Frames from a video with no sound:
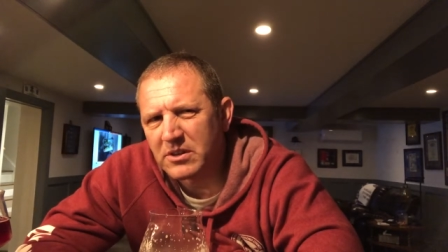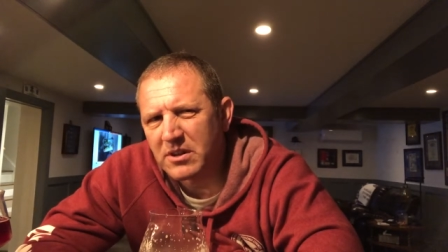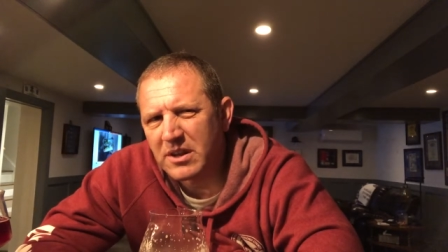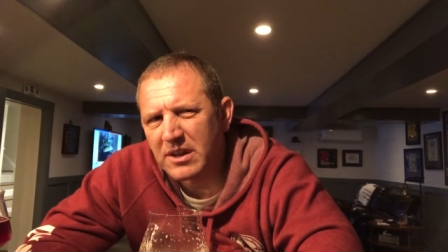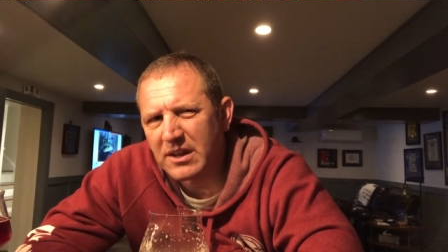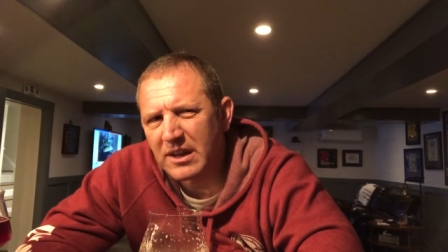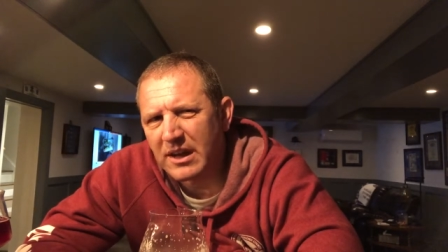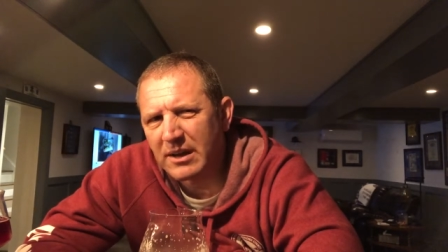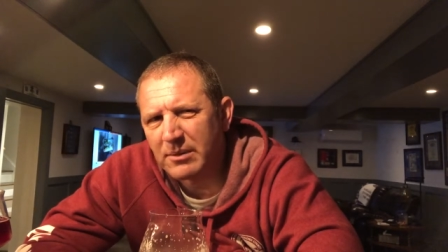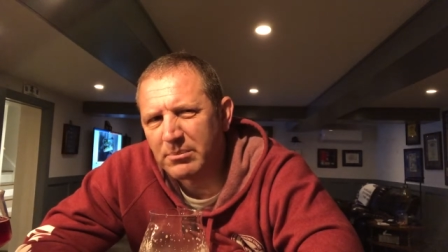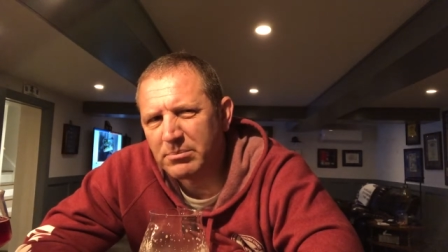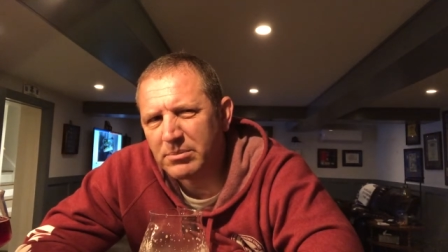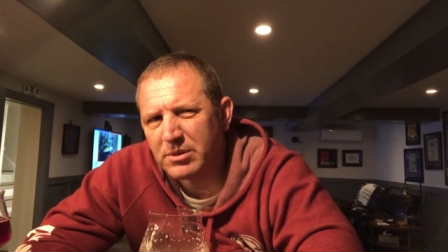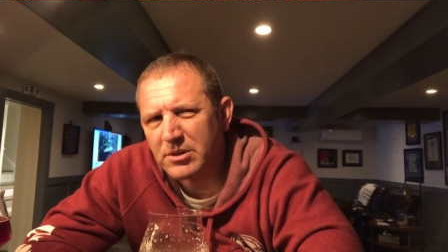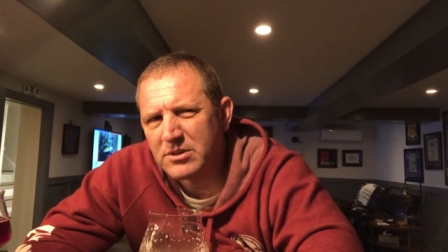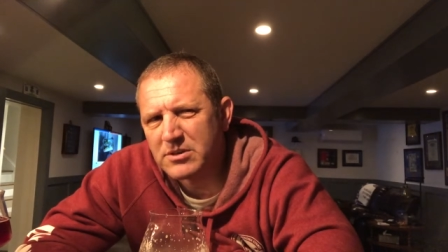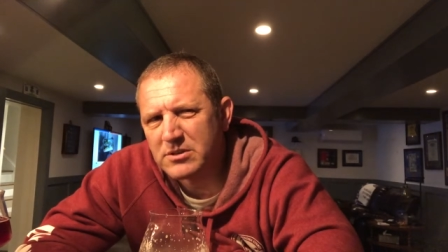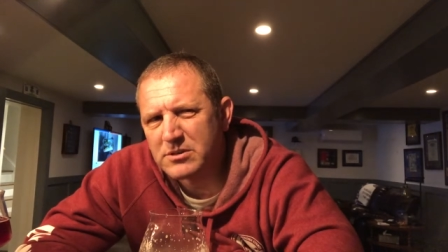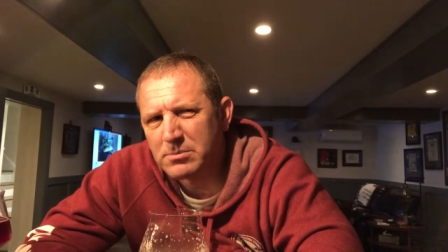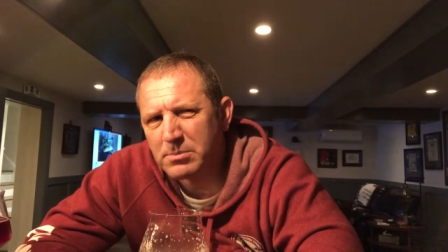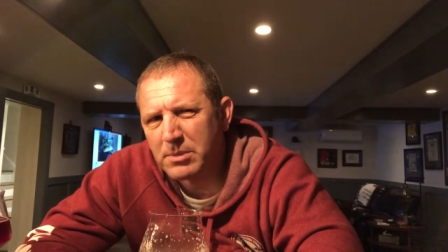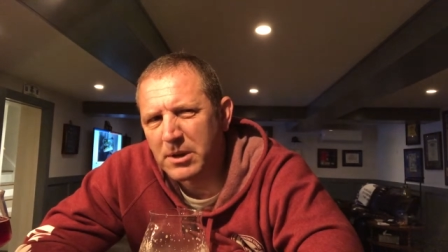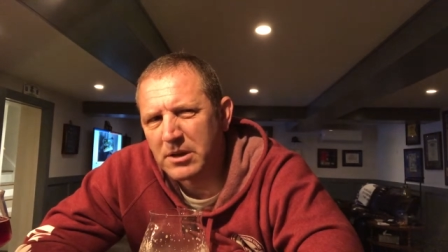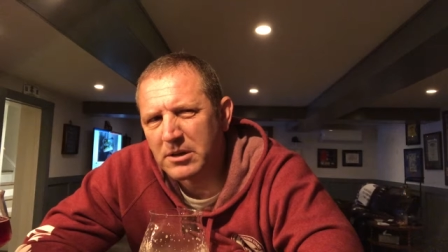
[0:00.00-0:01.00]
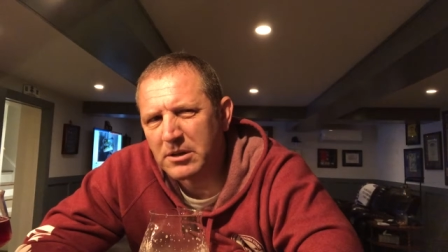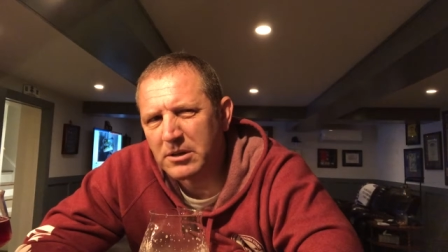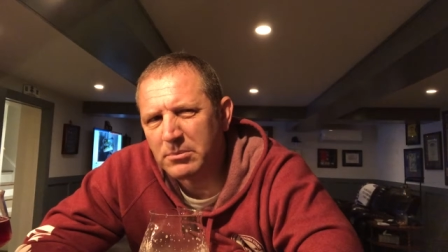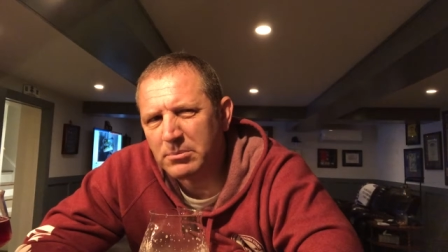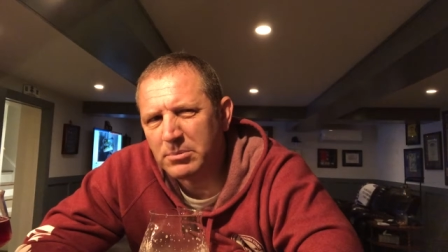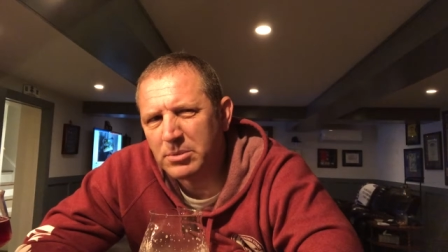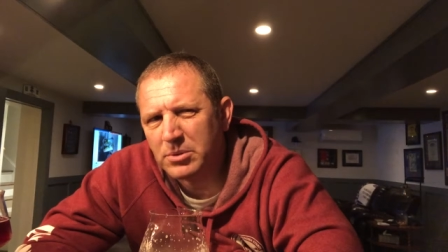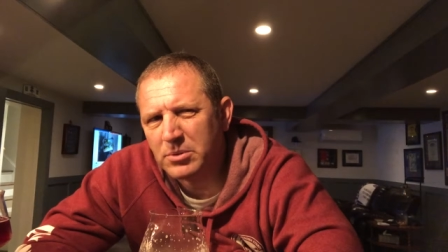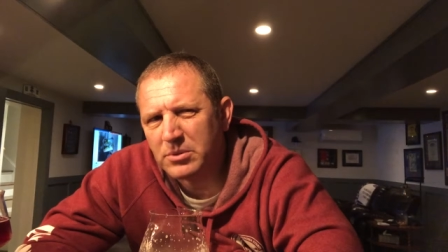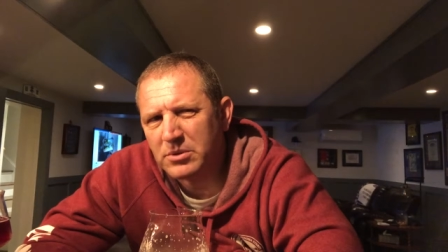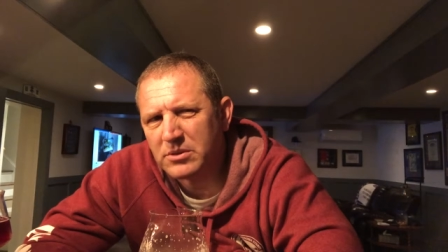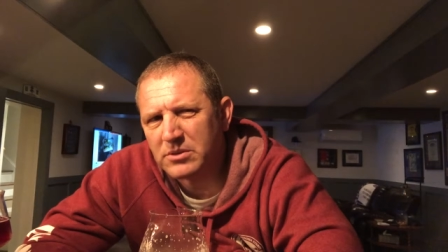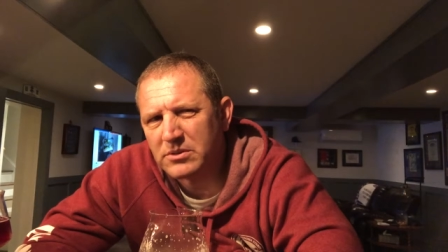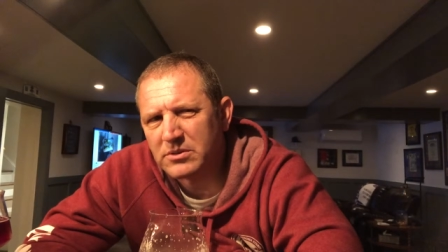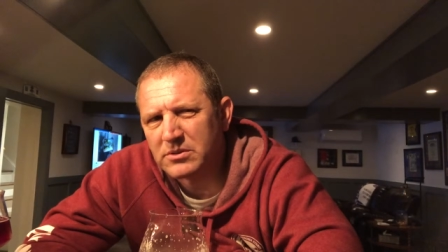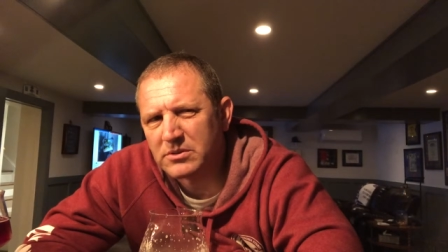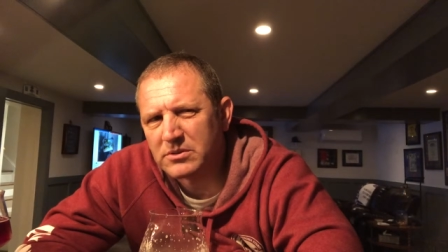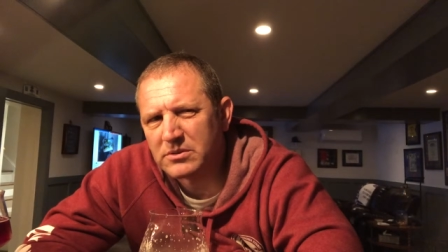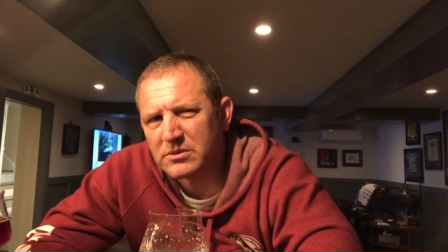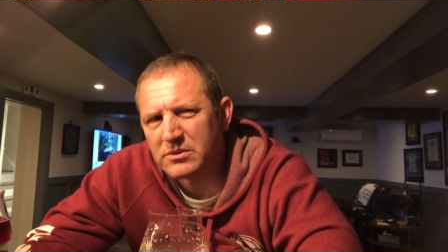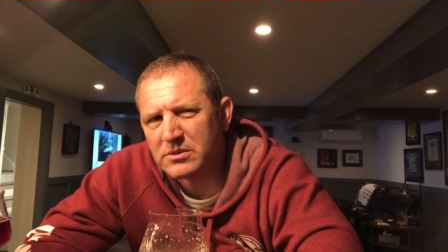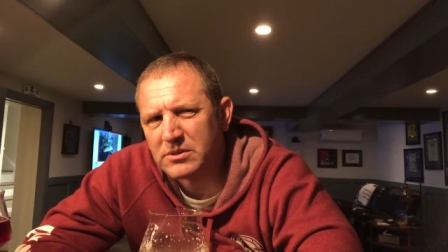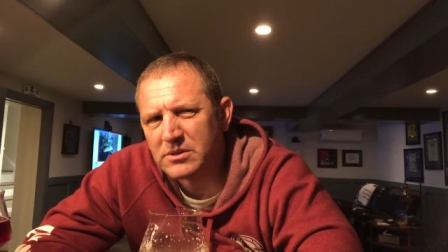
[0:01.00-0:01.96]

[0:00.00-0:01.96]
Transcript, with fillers: I think I participated in Puka's.